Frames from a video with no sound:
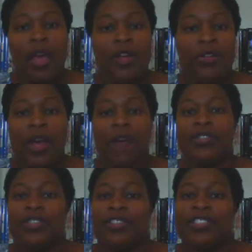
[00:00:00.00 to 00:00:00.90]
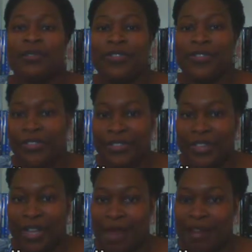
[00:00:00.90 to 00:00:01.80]
and you'll have a chance to be
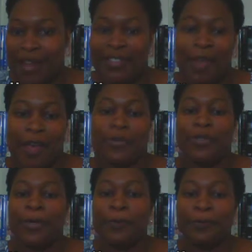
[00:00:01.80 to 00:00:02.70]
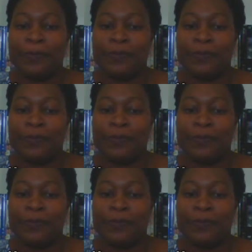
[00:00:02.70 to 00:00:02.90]
featured in my next episode.